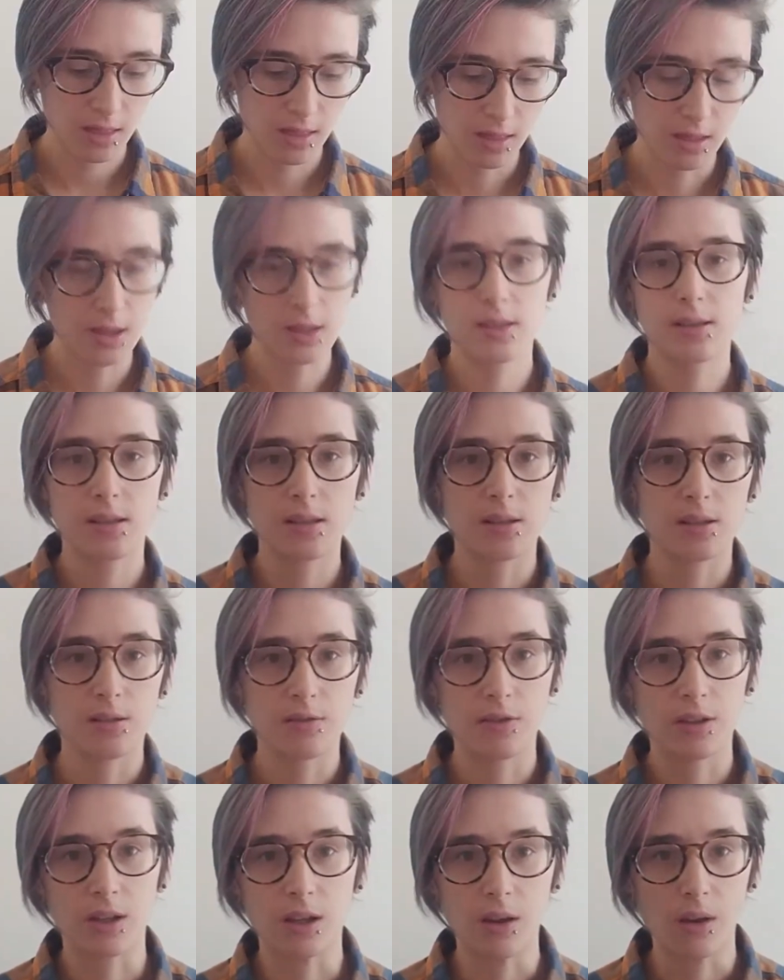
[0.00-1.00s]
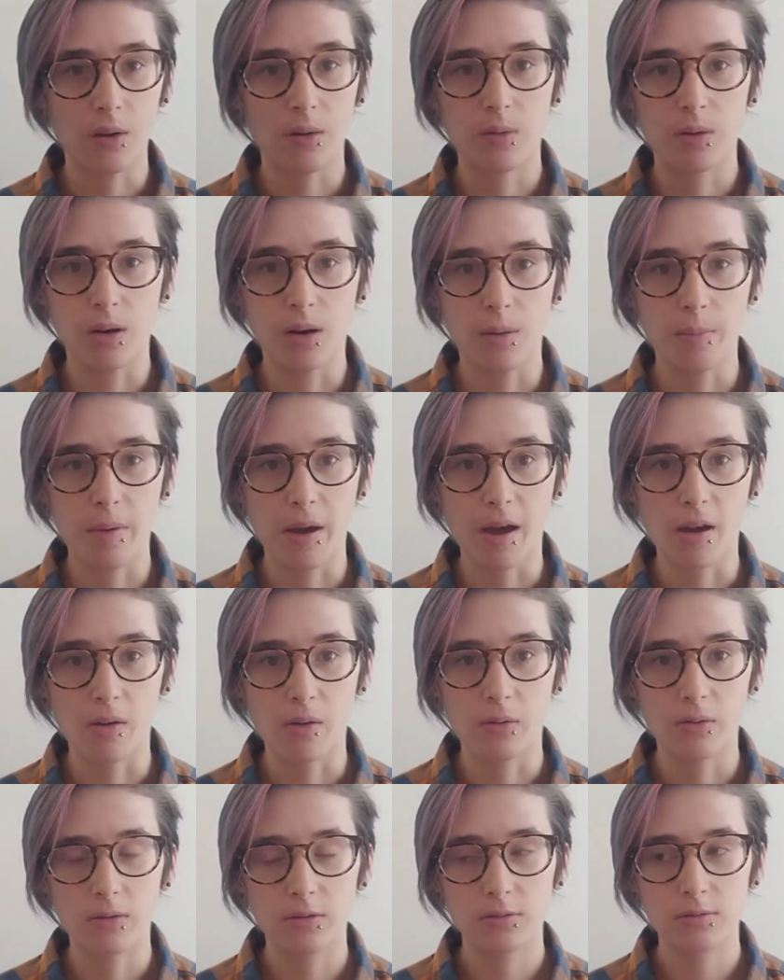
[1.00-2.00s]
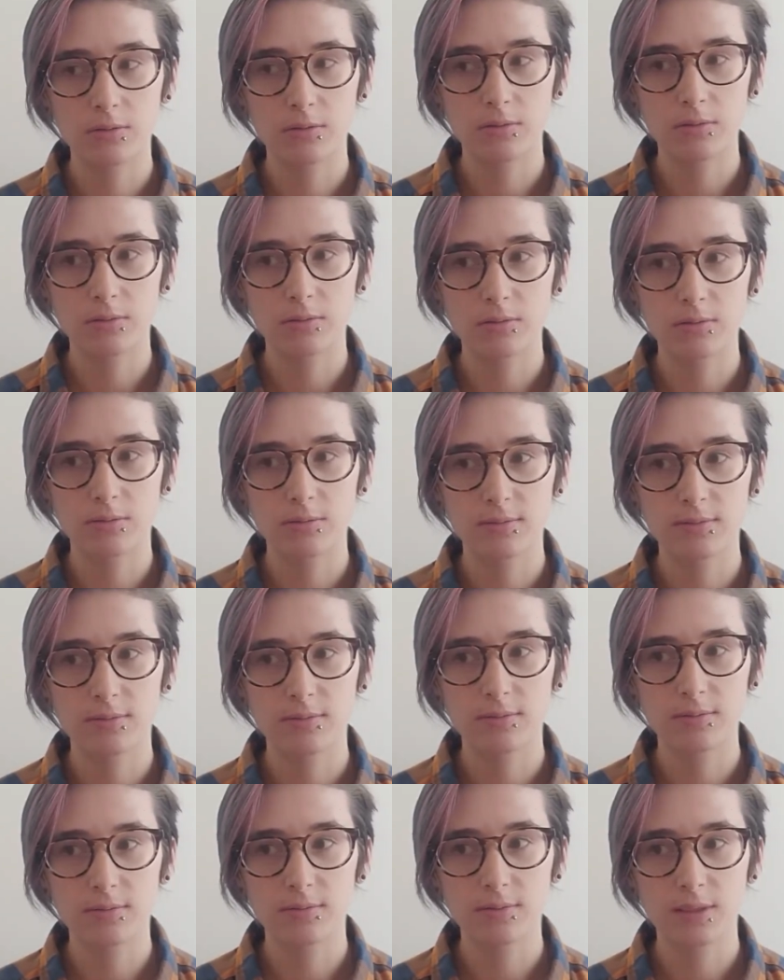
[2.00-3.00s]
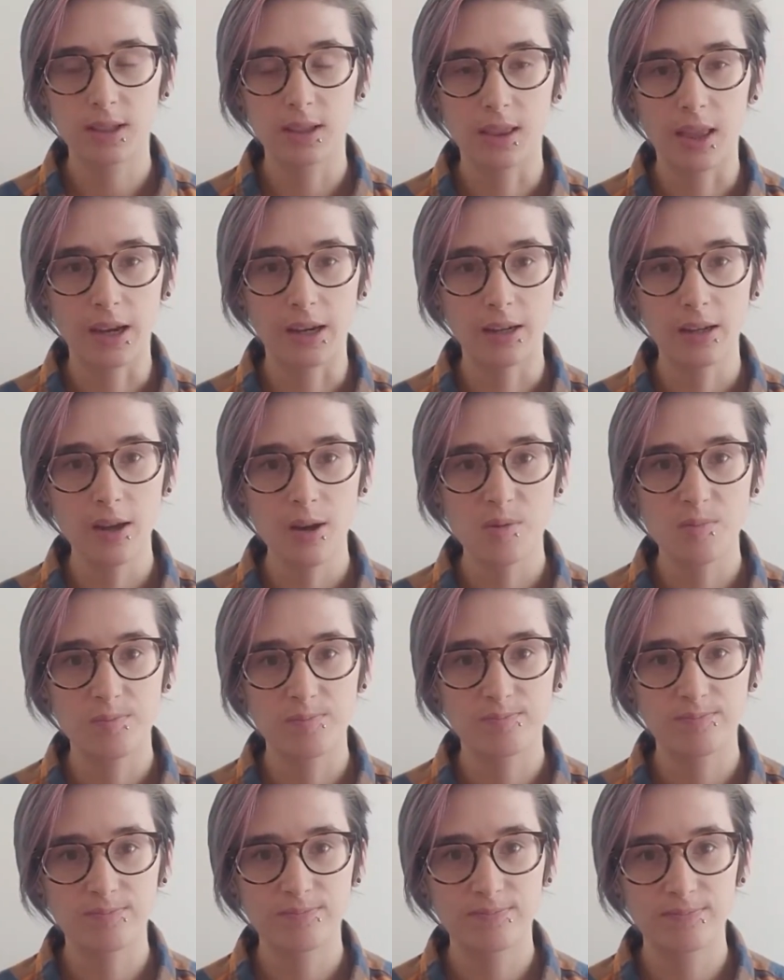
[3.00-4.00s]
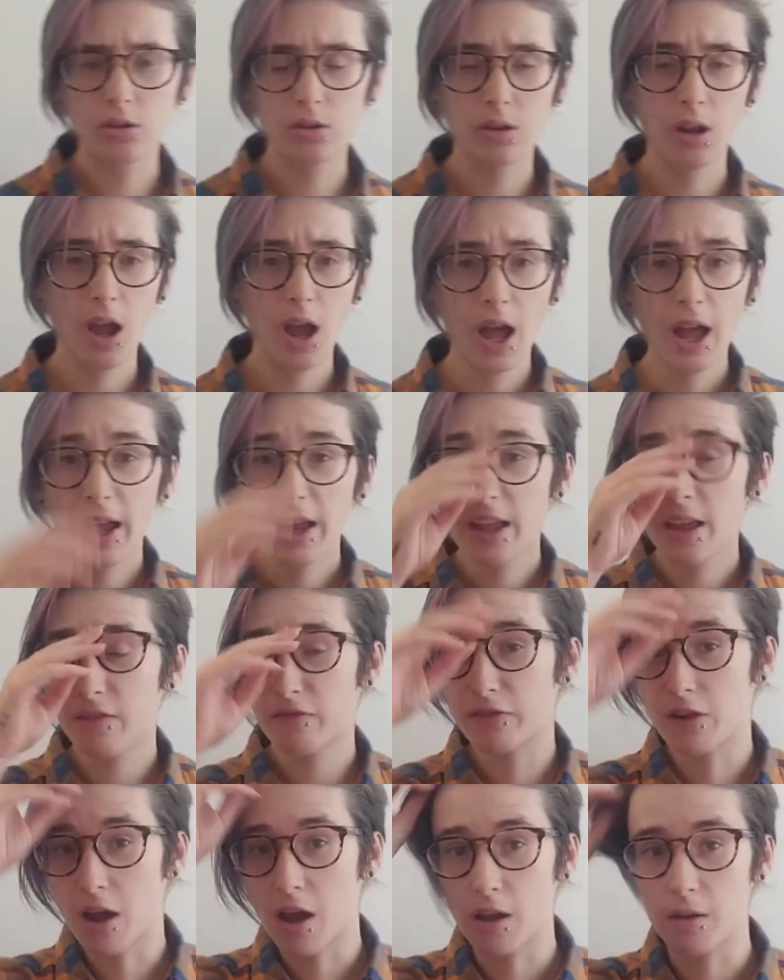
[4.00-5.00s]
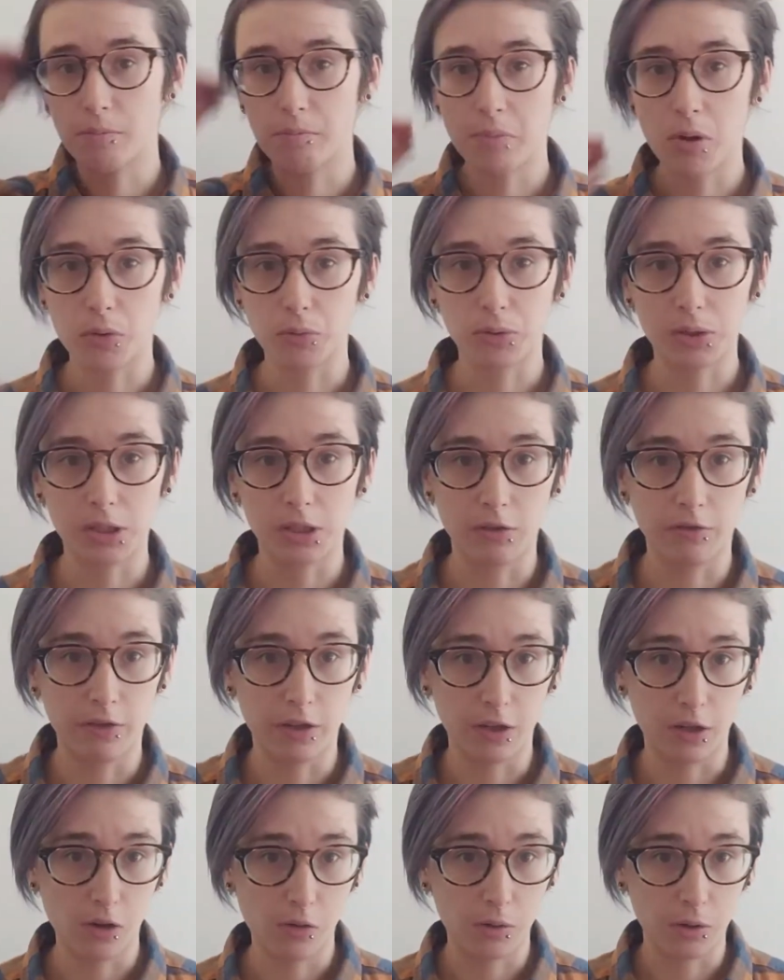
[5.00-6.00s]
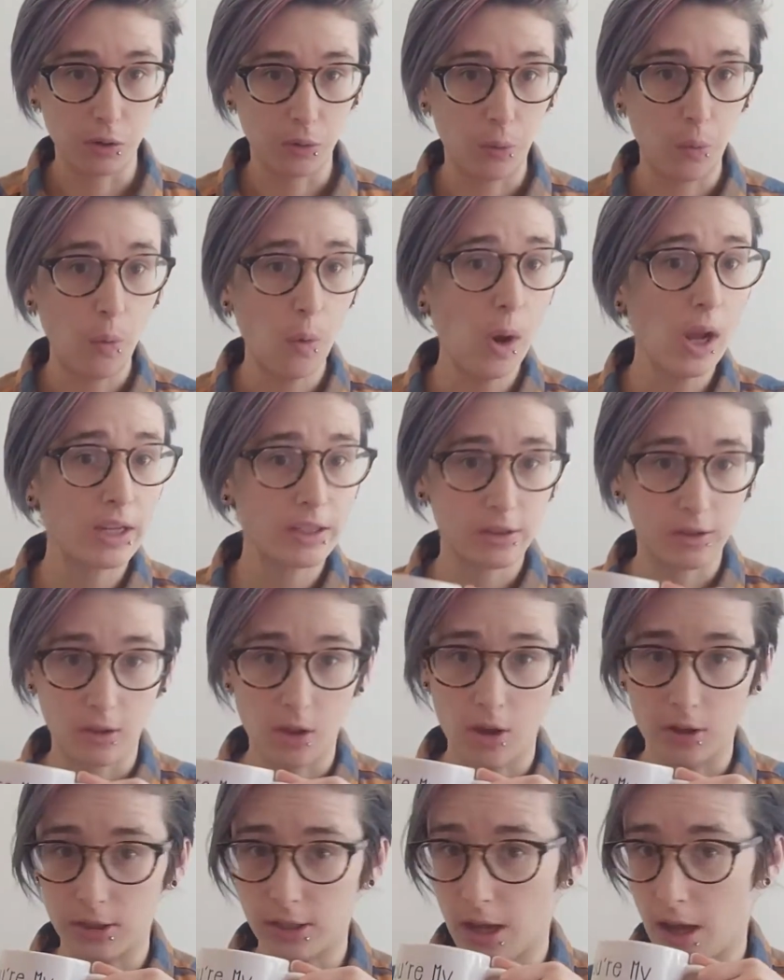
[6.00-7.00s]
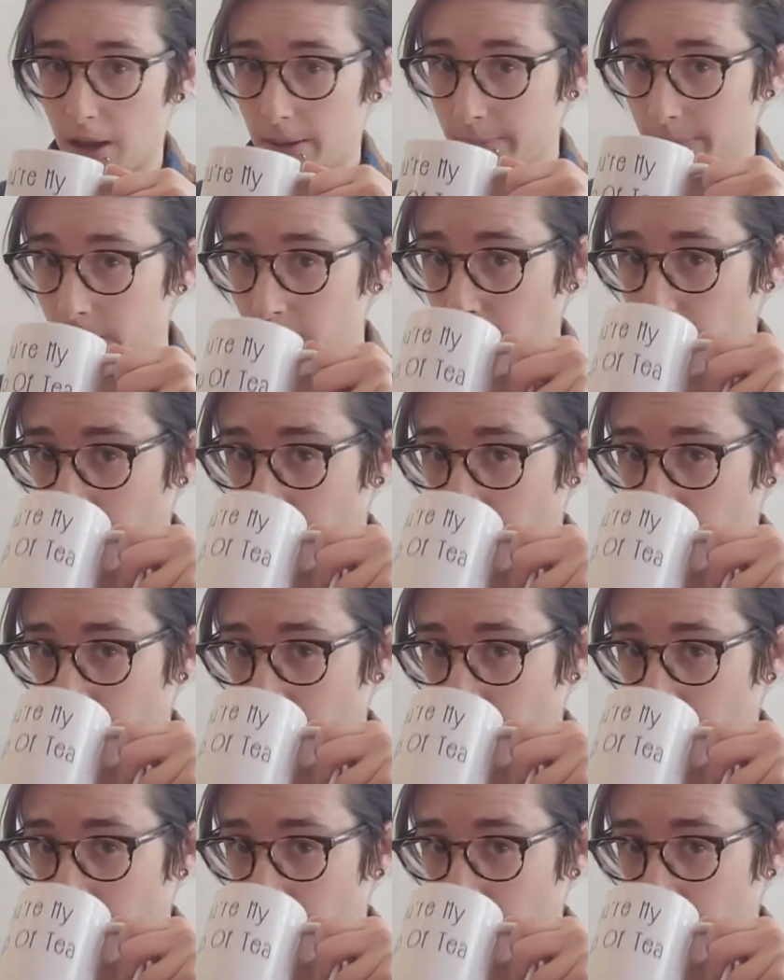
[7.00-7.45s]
This is a video about letting go. I have not posted a video in quite a long time.